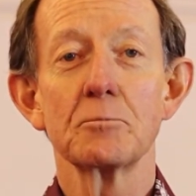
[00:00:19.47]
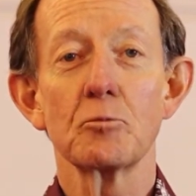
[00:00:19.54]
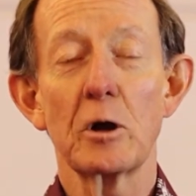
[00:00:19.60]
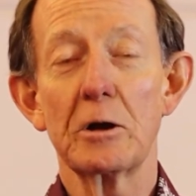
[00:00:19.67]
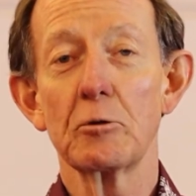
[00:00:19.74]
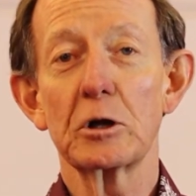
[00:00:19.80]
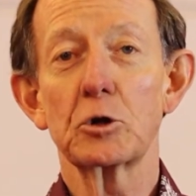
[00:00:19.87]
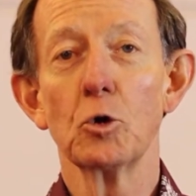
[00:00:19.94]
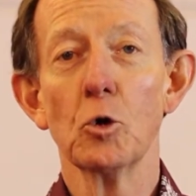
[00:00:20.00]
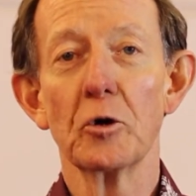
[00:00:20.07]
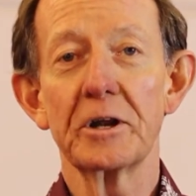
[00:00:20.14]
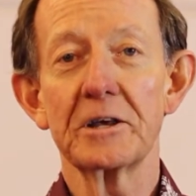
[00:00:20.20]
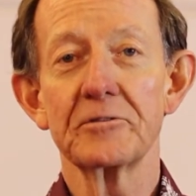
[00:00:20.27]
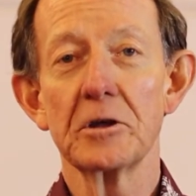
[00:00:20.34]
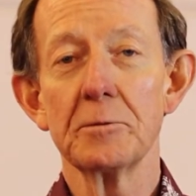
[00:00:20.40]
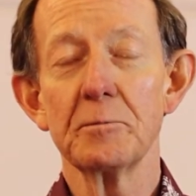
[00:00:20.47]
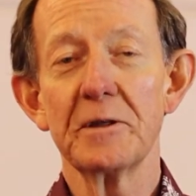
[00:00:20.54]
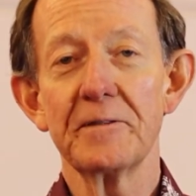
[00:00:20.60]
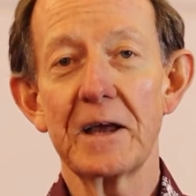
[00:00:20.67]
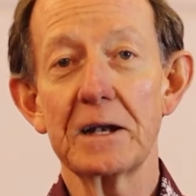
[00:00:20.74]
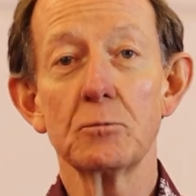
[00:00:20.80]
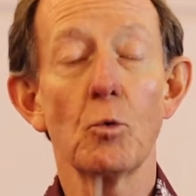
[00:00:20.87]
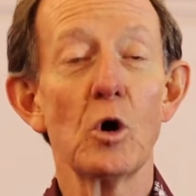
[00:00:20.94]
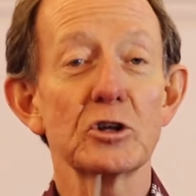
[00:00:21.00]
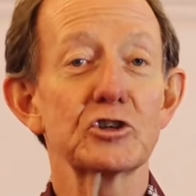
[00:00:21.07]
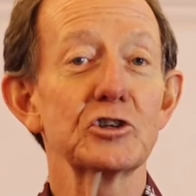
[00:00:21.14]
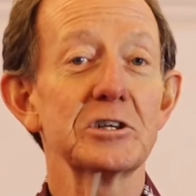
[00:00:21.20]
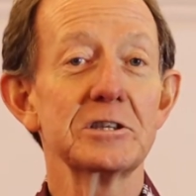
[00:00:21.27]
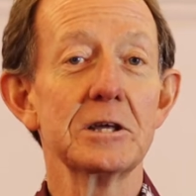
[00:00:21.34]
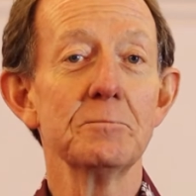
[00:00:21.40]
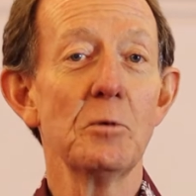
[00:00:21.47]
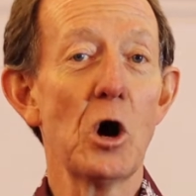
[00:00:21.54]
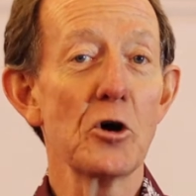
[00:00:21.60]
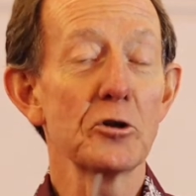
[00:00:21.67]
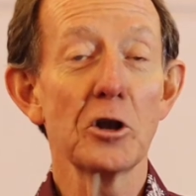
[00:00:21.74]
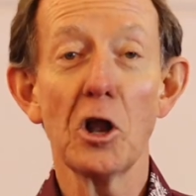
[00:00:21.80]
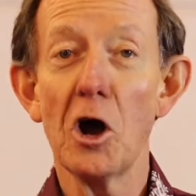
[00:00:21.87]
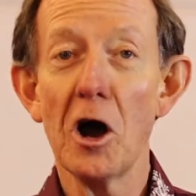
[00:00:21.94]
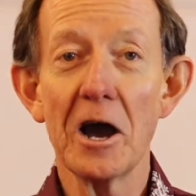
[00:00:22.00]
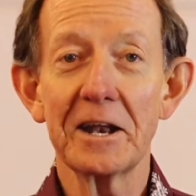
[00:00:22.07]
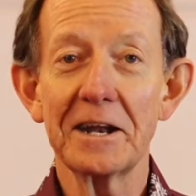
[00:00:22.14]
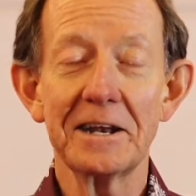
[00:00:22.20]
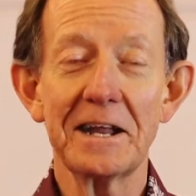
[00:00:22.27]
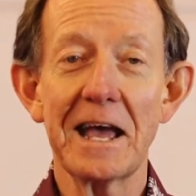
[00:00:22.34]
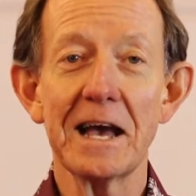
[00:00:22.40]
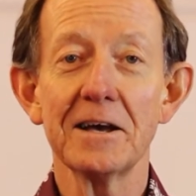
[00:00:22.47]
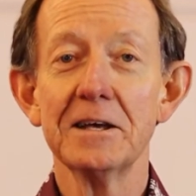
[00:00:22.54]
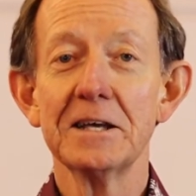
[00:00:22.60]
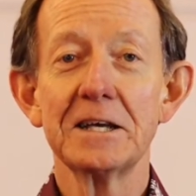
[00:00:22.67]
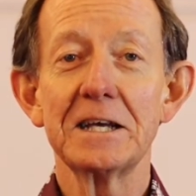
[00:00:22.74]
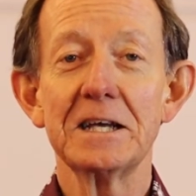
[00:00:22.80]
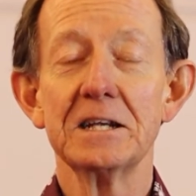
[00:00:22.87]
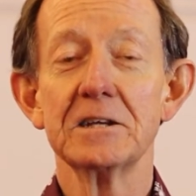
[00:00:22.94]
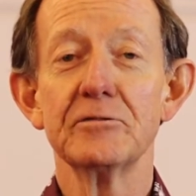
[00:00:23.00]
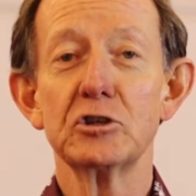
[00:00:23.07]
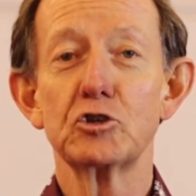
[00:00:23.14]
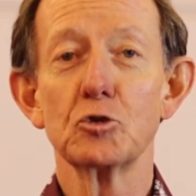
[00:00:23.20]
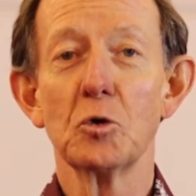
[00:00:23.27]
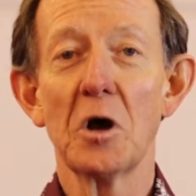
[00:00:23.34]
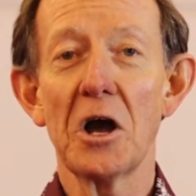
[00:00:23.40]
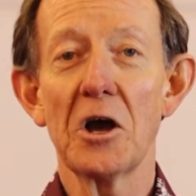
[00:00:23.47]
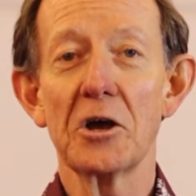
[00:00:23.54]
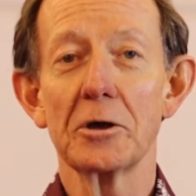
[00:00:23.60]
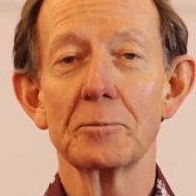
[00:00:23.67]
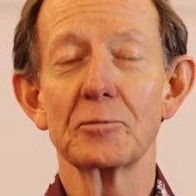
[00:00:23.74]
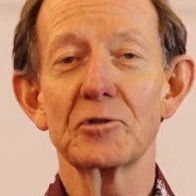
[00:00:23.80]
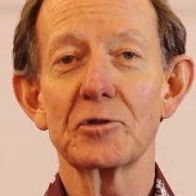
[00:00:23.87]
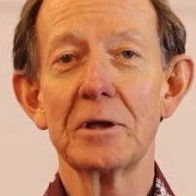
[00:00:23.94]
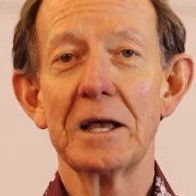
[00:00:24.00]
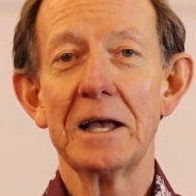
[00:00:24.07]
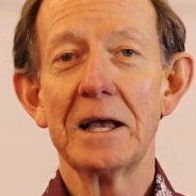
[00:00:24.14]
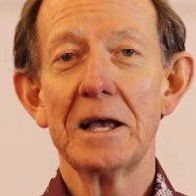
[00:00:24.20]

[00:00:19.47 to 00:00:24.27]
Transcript: pre-recording them and then watching them online in our individual homes.